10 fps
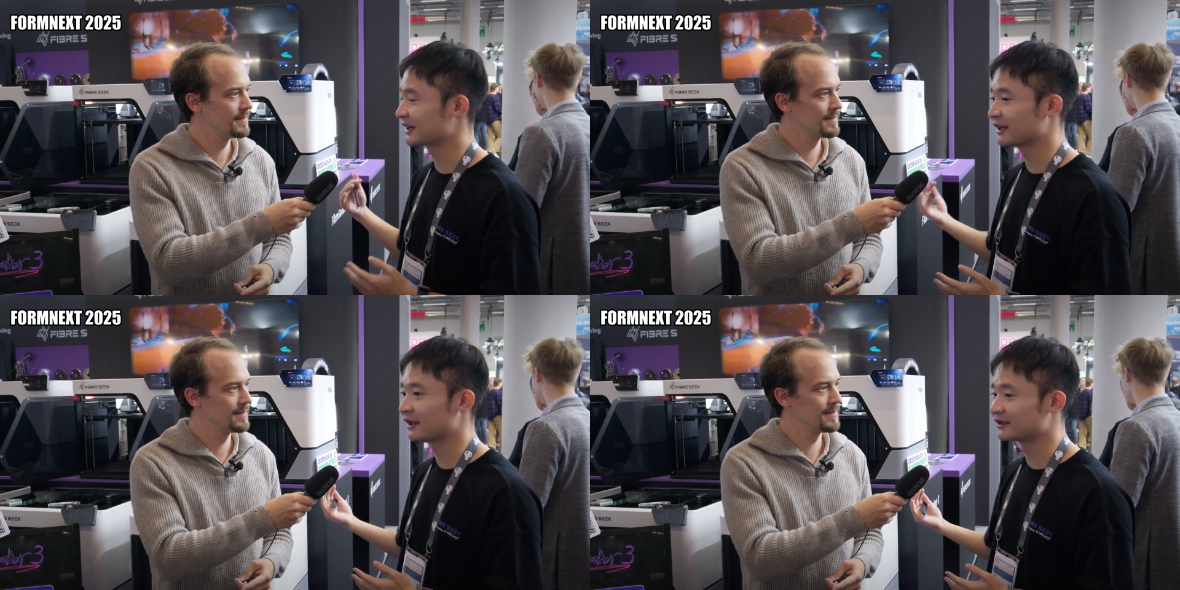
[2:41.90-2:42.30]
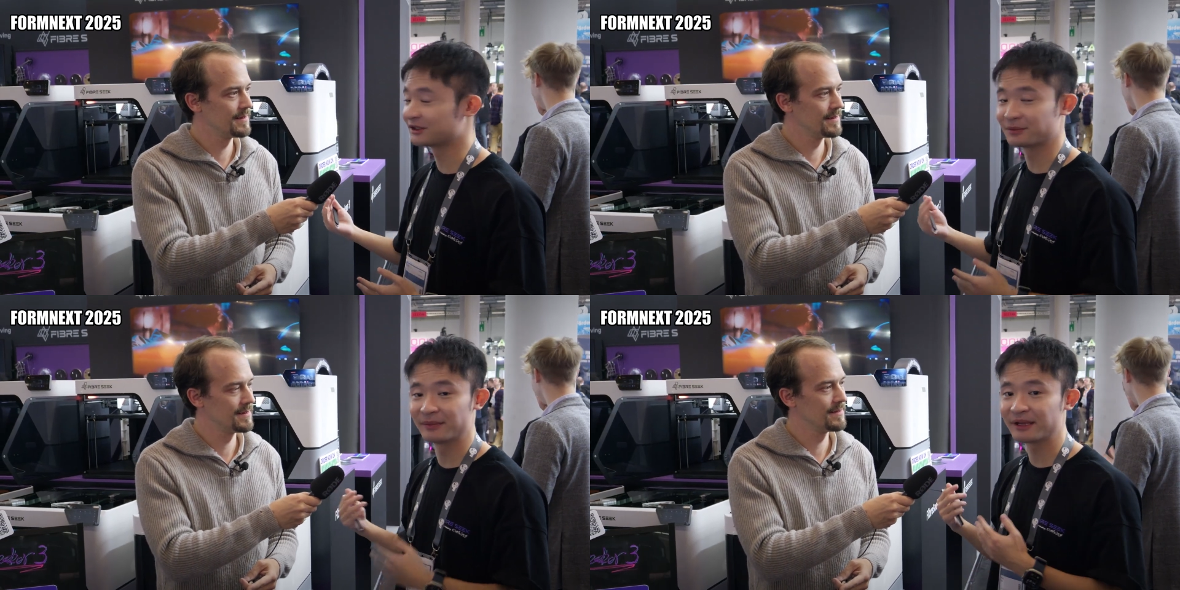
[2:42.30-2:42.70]
Speaker 1: technology,
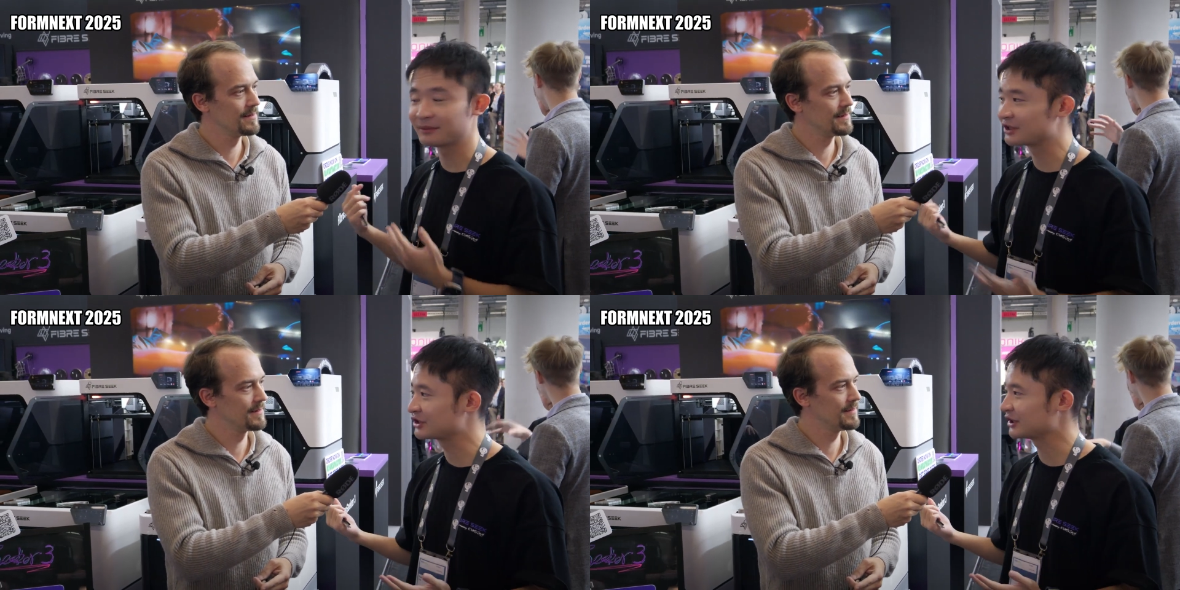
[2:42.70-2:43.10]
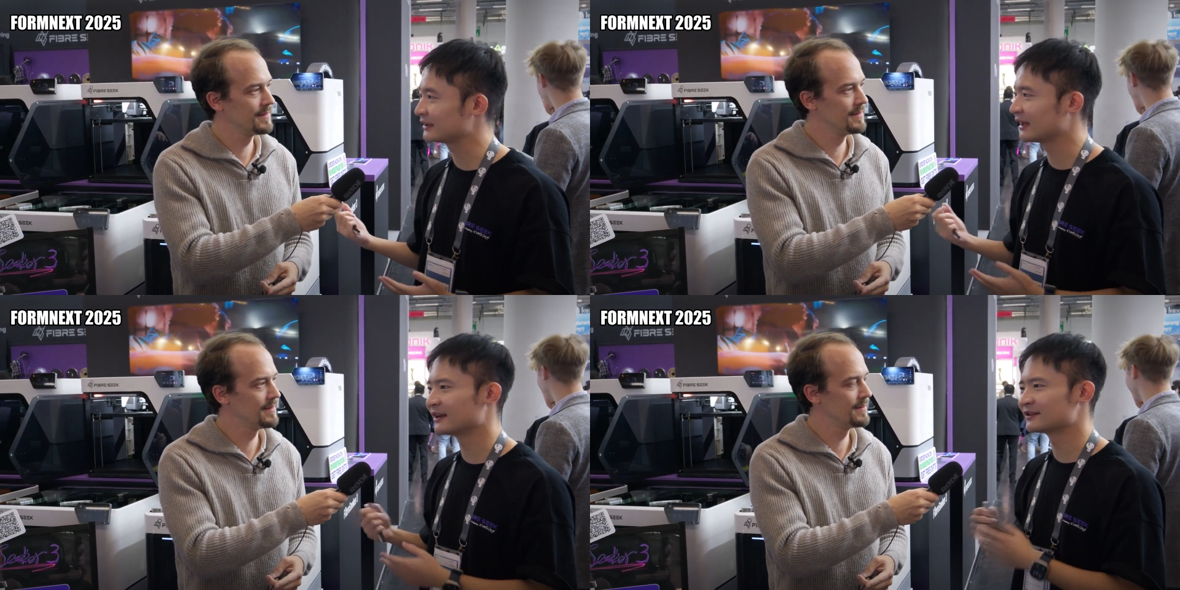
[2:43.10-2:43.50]
to make a machine
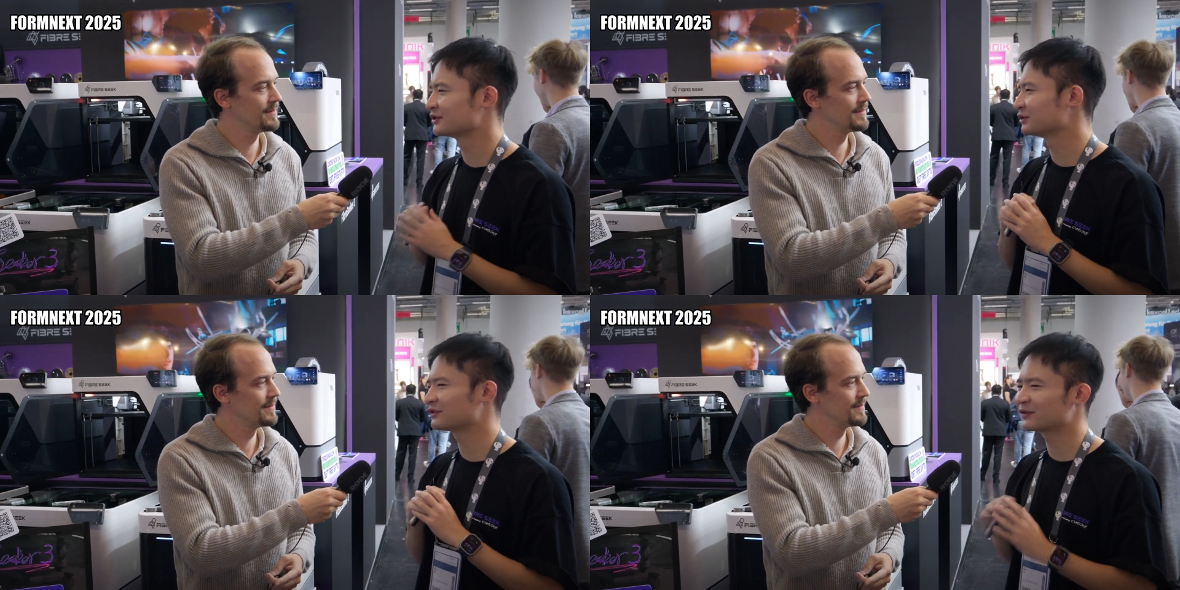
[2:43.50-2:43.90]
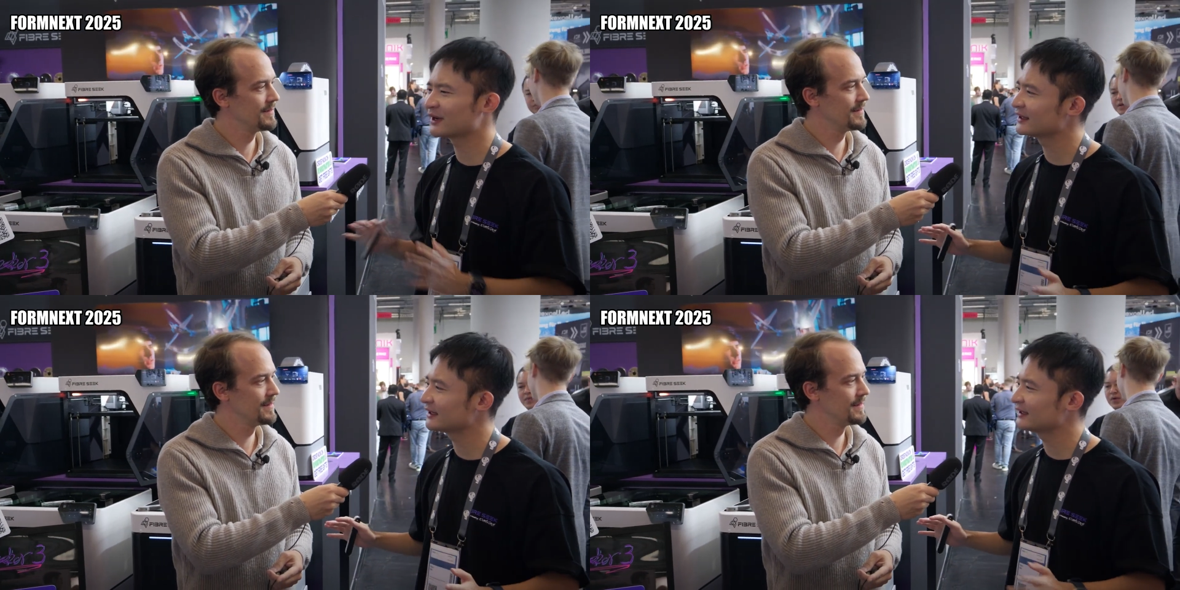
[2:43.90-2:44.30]
that is
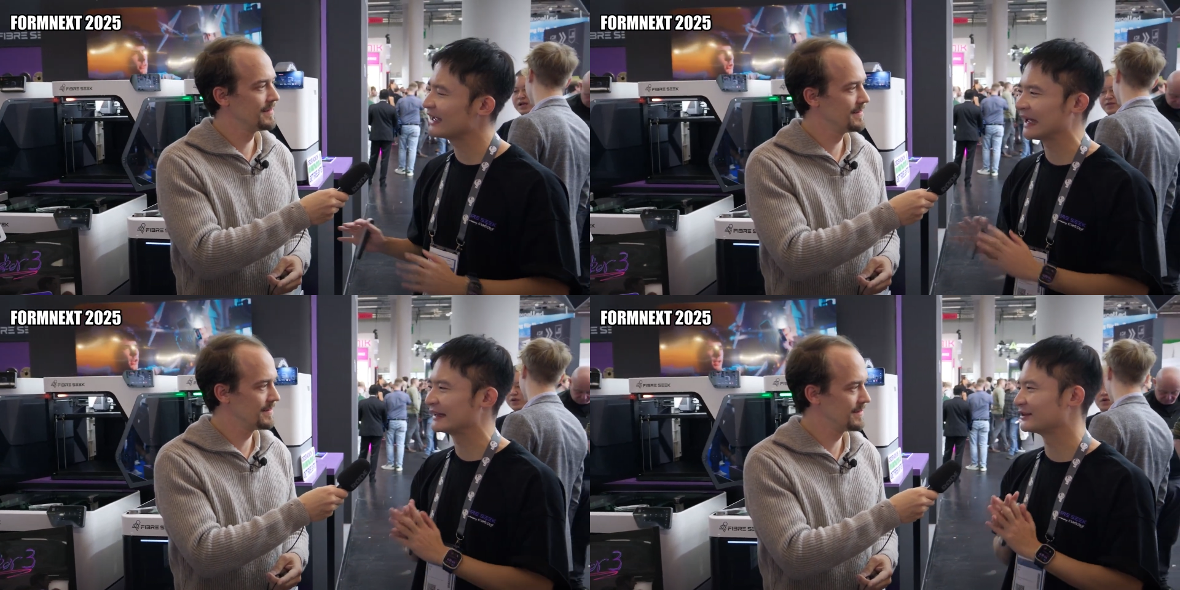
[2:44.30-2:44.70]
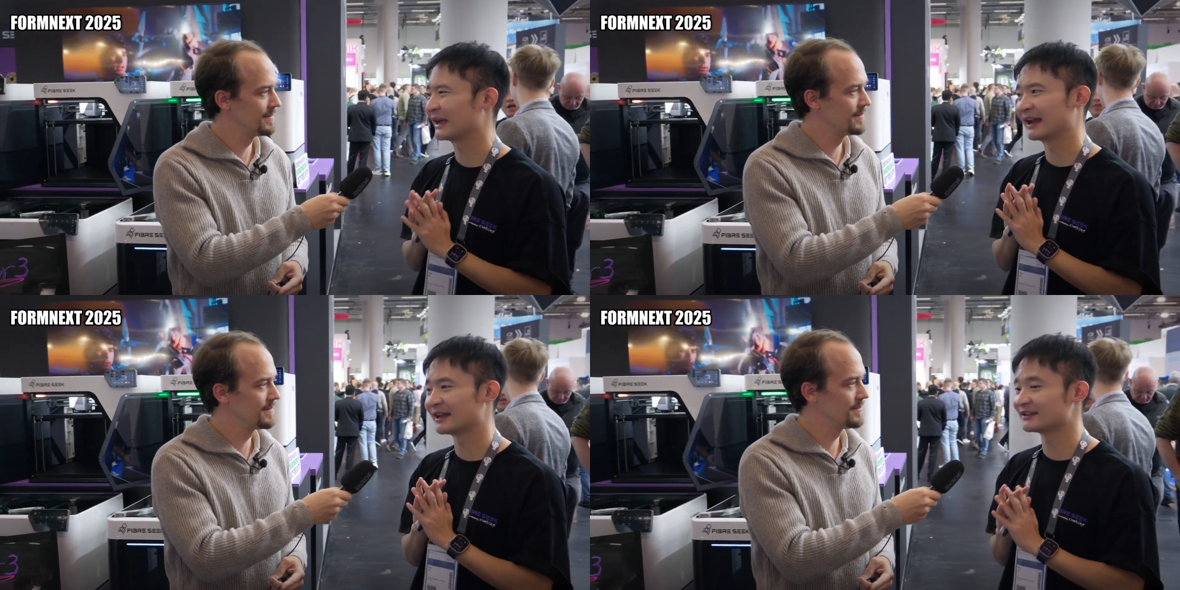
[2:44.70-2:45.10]
user-friendly and, you know,
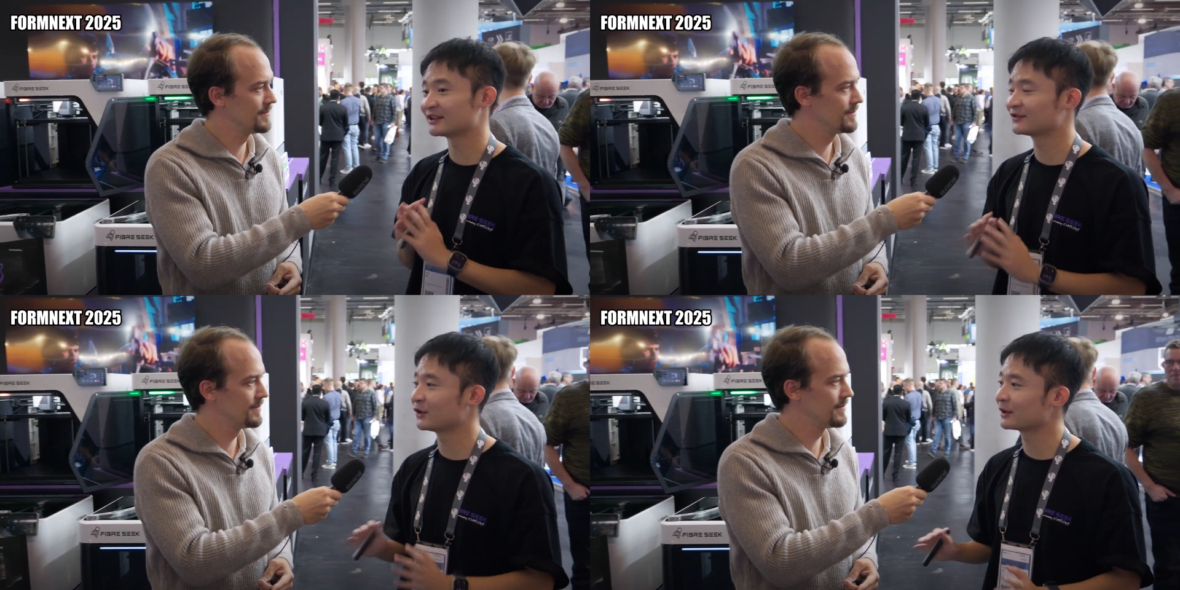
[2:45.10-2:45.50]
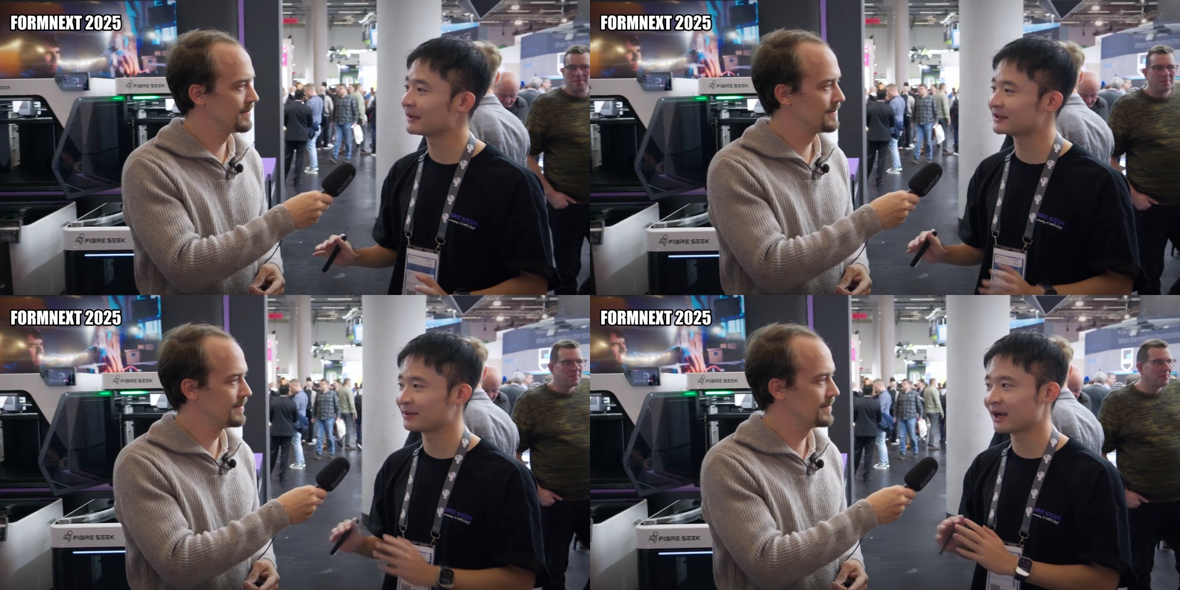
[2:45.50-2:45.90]
and as affordable
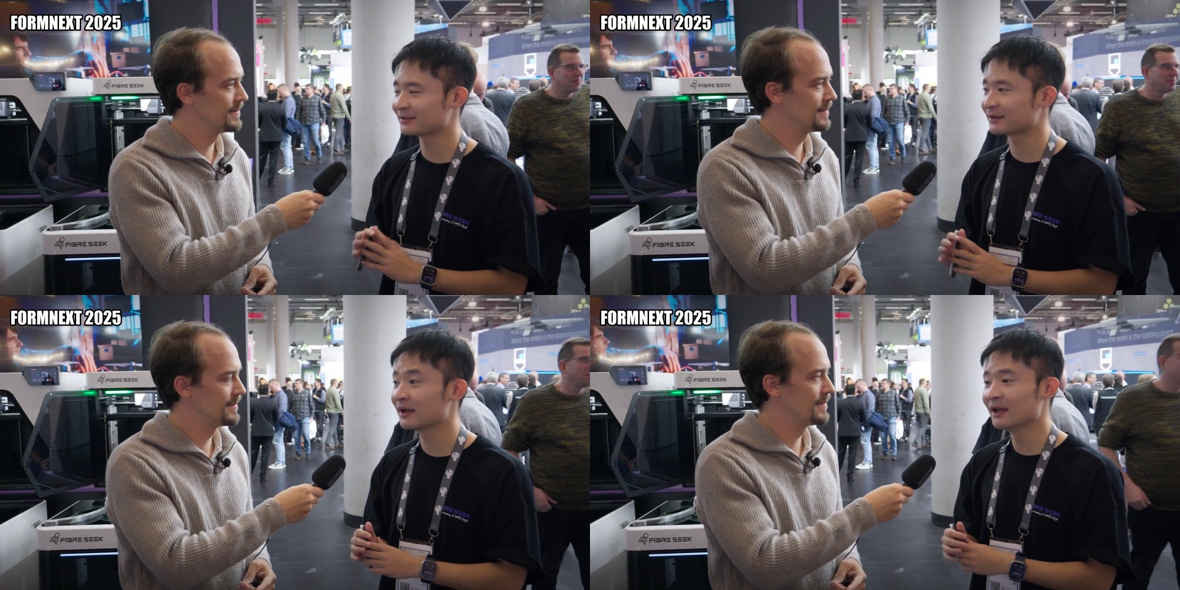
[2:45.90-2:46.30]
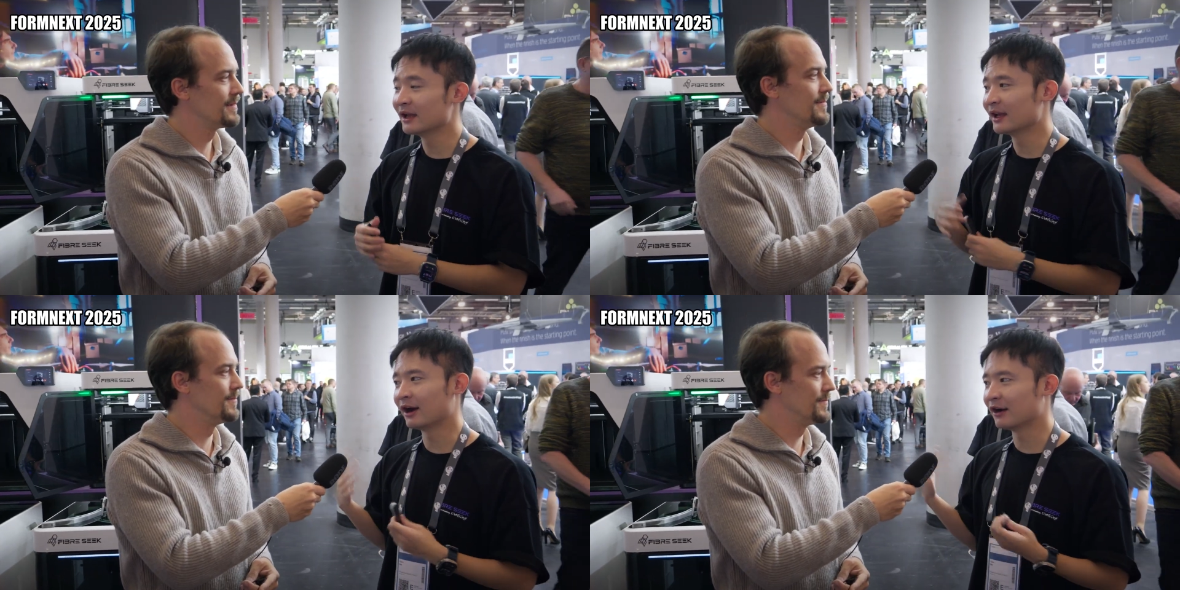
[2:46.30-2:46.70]
as possible, and